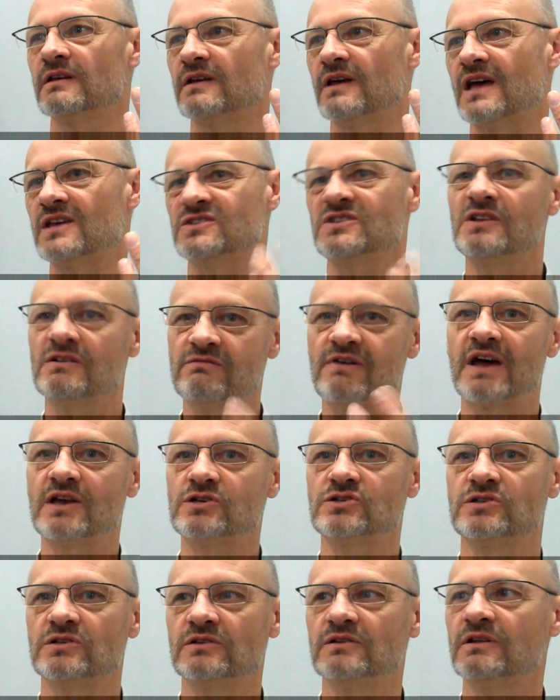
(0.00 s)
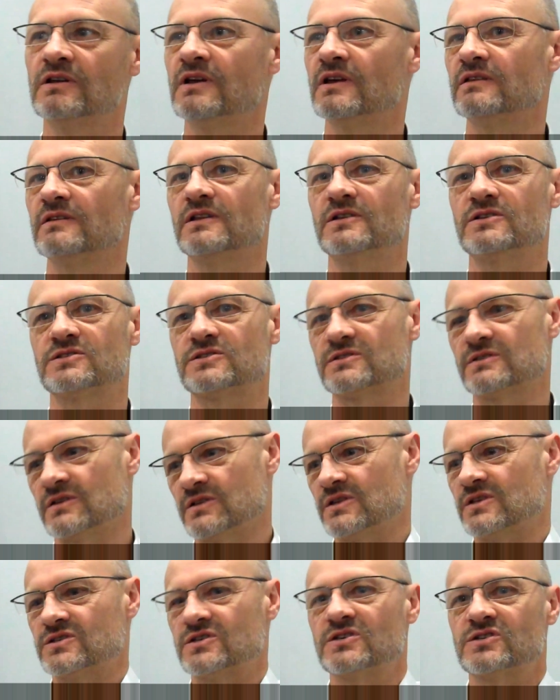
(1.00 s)
as innovation that's
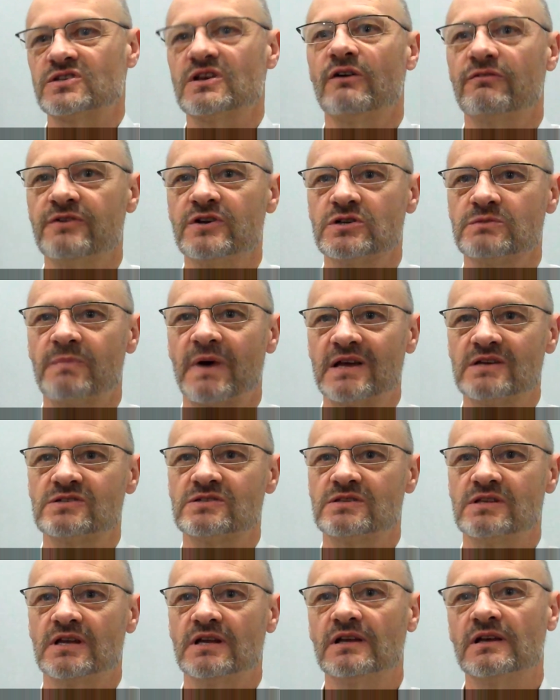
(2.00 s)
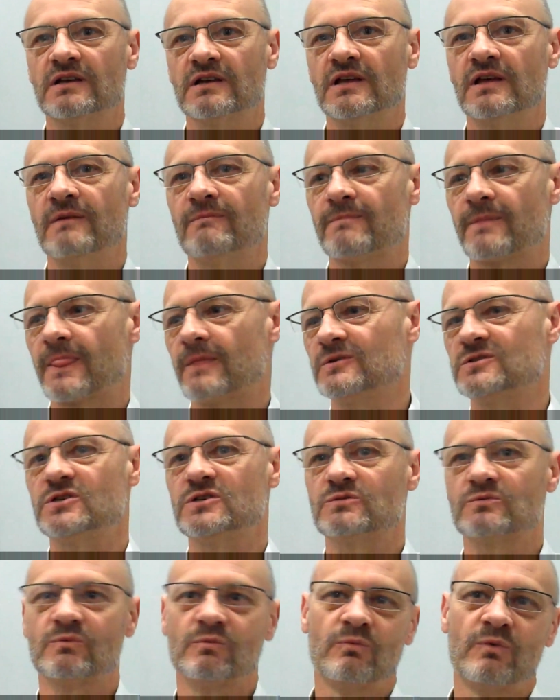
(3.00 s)
a selfish-based thing, which is
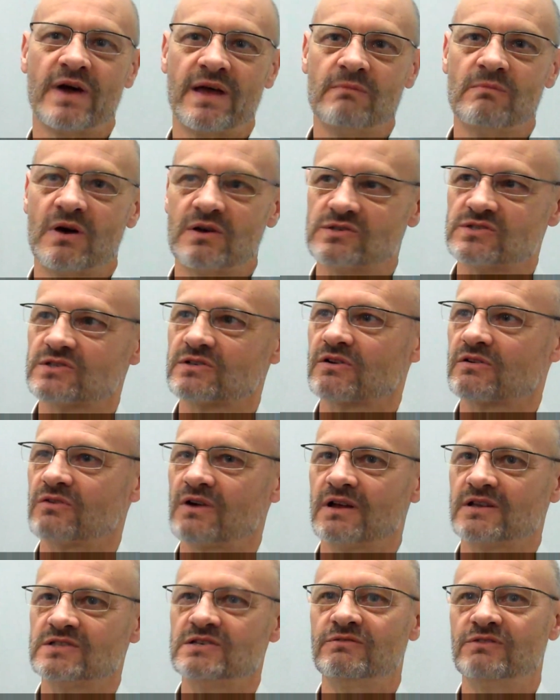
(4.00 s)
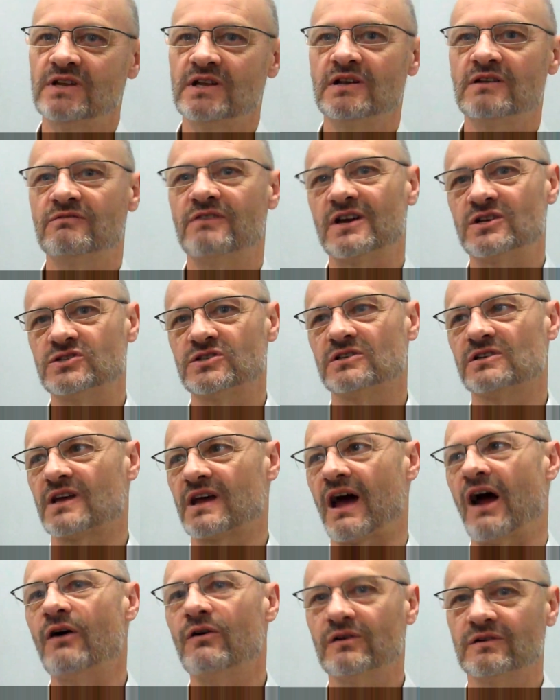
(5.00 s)
where most creativity and innovation
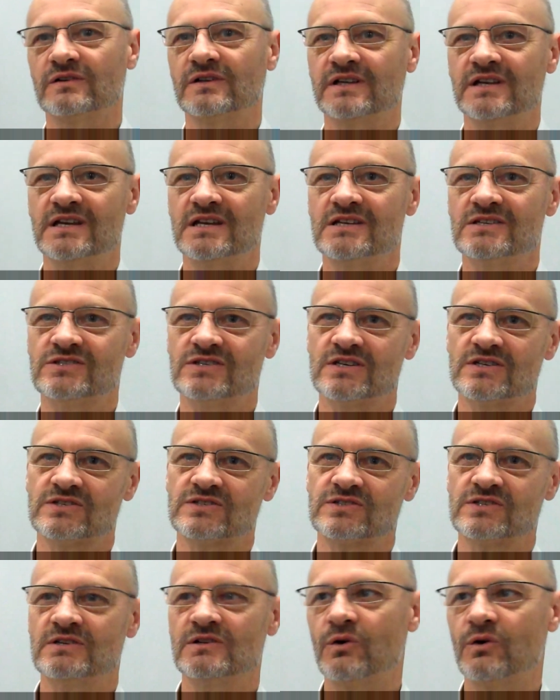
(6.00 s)
currently exists in